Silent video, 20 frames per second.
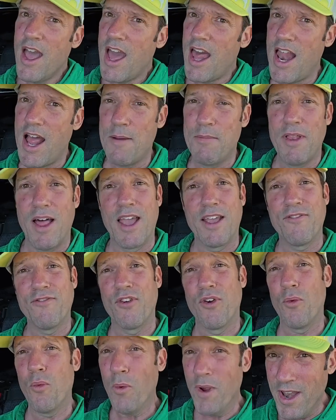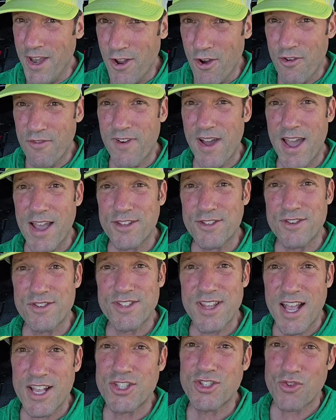And I'm like, for window
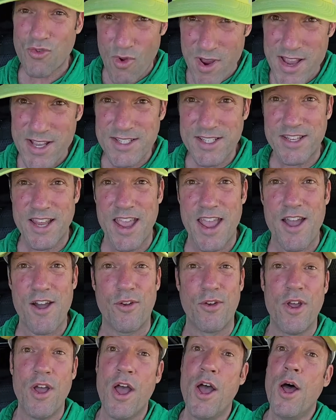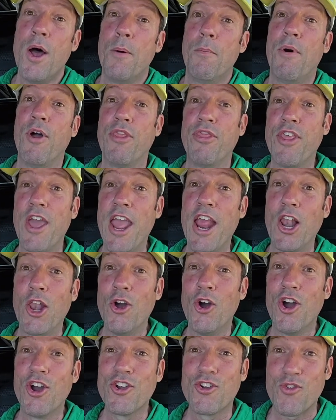visors, that's crazy town, but they
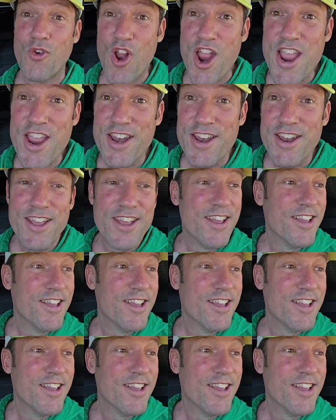look great.